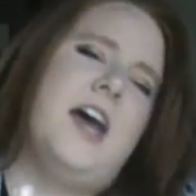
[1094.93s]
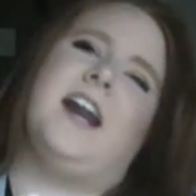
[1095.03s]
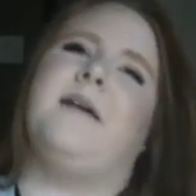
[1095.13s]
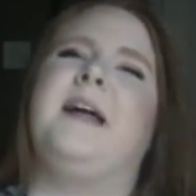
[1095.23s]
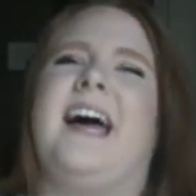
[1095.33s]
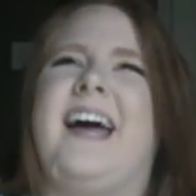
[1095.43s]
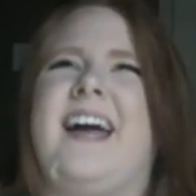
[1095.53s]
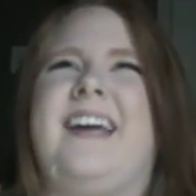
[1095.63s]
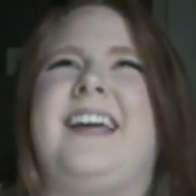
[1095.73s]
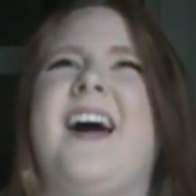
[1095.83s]
And I'm
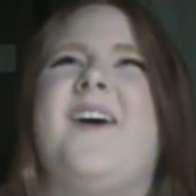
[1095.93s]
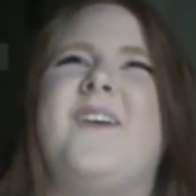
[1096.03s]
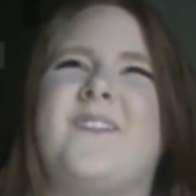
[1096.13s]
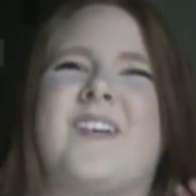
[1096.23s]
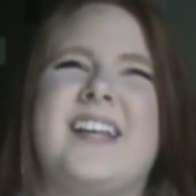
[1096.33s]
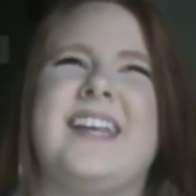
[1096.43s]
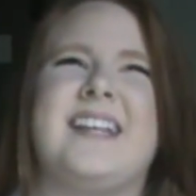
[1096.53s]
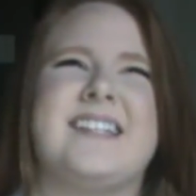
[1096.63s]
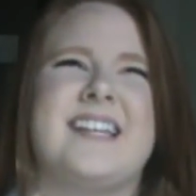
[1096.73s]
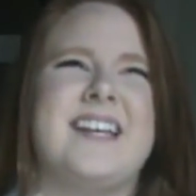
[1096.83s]
like, really
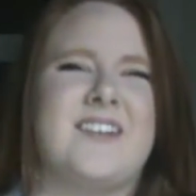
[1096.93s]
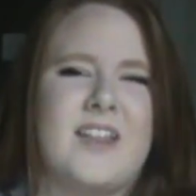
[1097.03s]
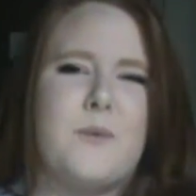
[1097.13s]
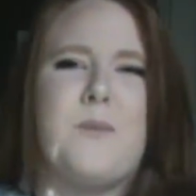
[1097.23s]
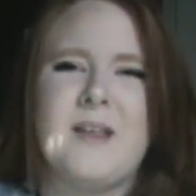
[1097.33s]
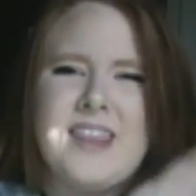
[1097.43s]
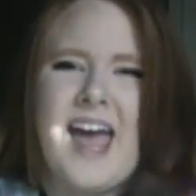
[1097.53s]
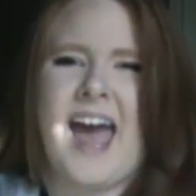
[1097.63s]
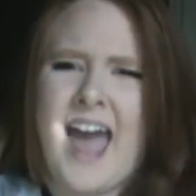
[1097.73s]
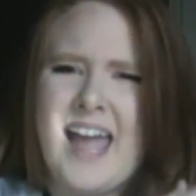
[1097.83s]
like sitting there like, what the
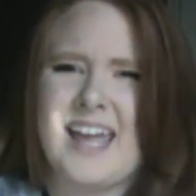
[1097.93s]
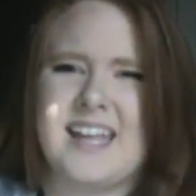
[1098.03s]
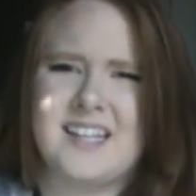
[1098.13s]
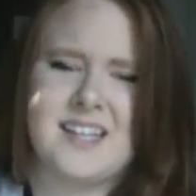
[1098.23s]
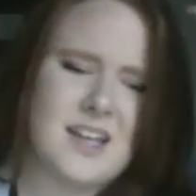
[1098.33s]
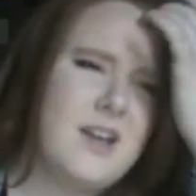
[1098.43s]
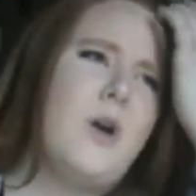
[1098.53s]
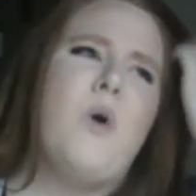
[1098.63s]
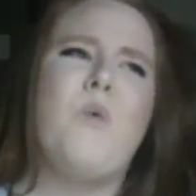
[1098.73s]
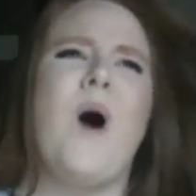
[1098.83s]
heck? And
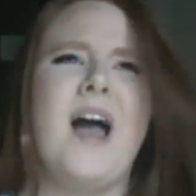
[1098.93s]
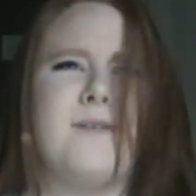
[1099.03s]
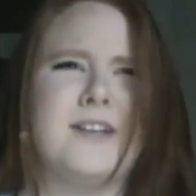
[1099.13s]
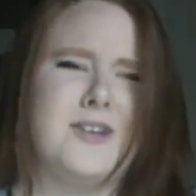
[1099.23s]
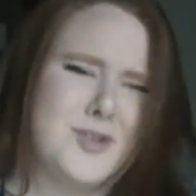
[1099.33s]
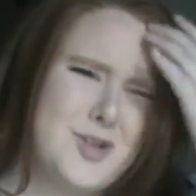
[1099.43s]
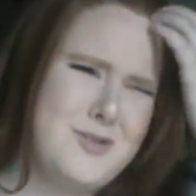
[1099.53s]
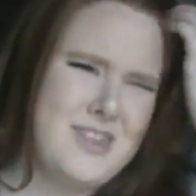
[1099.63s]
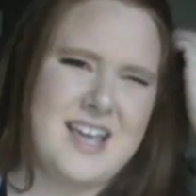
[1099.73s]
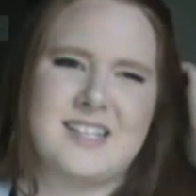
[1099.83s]
why would you
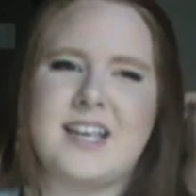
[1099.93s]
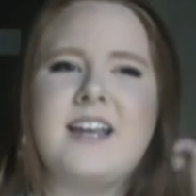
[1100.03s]
do this?